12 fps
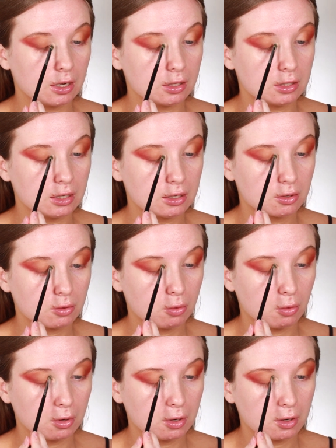on the inner
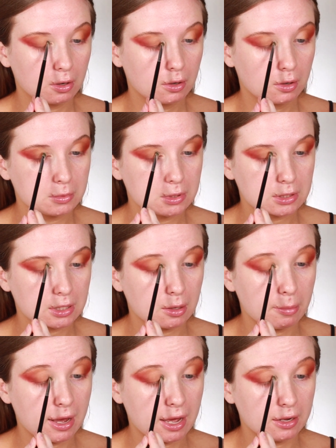corner, I'm just going to
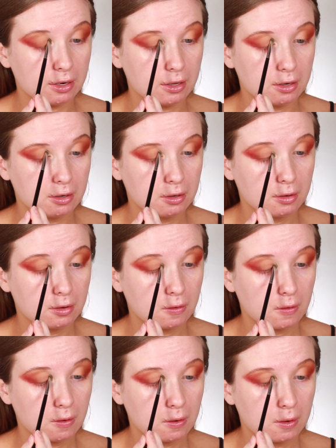pat it in.
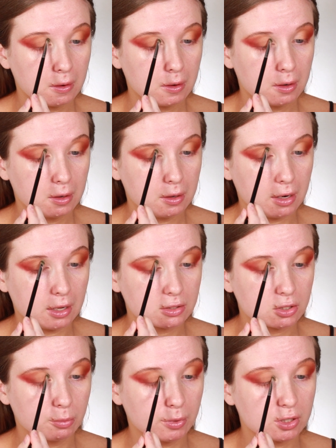Not
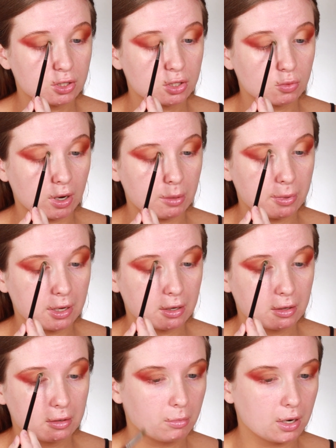so much
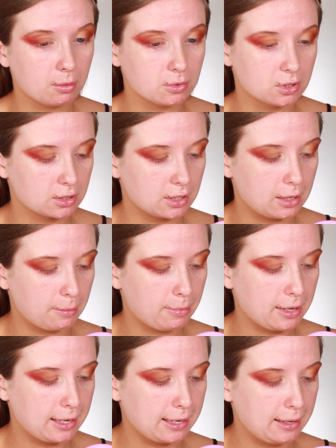swiping, but I'm just gonna
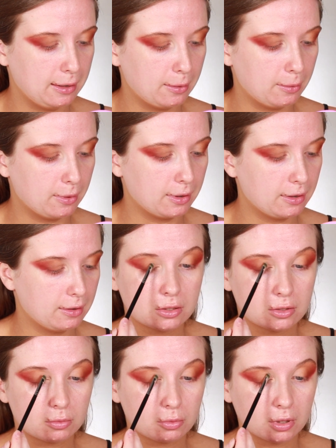pat it on.
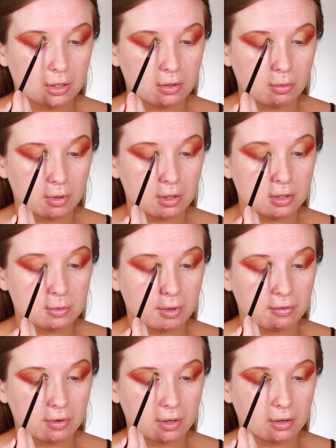Just really don't want to use my
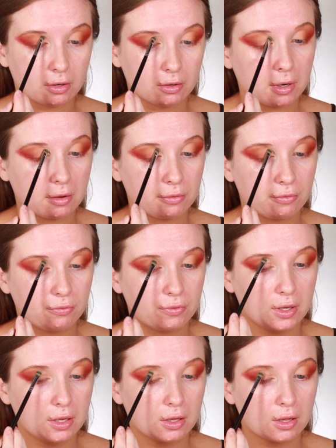finger, but I
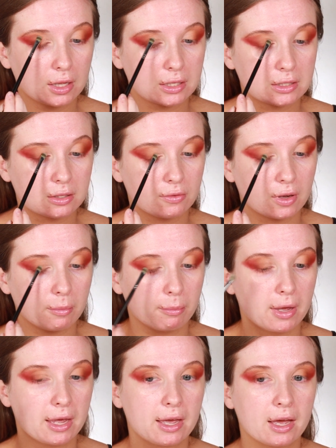feel as if I
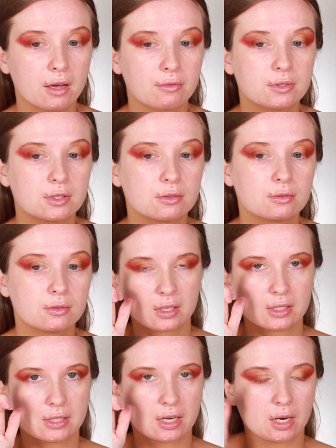may have to.
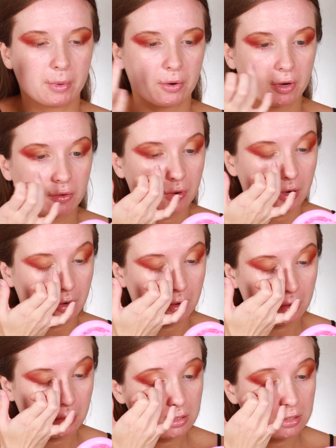I'm taking out my ring finger.
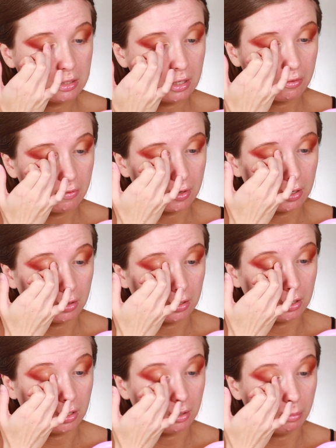
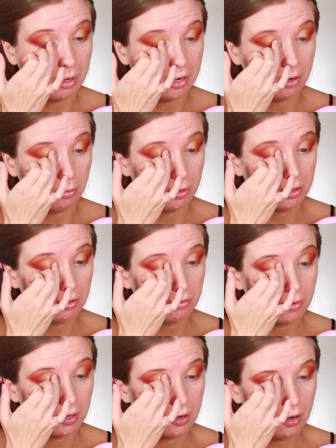Definitely better with the
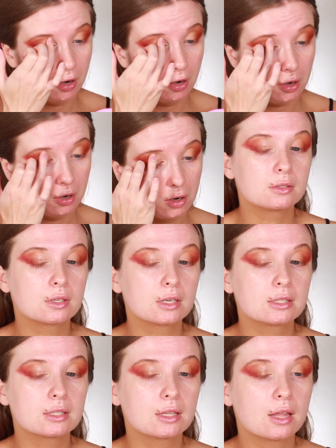finger. Do you
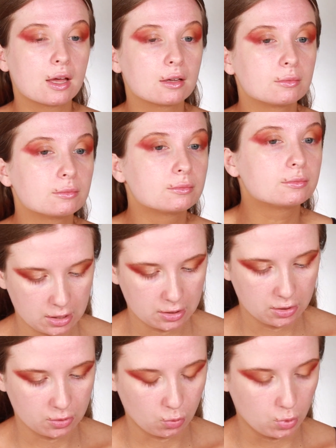guys see that? I
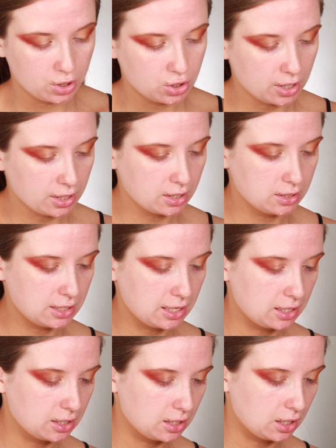just wish I could
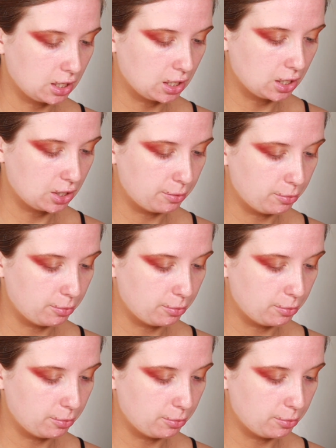take it like on a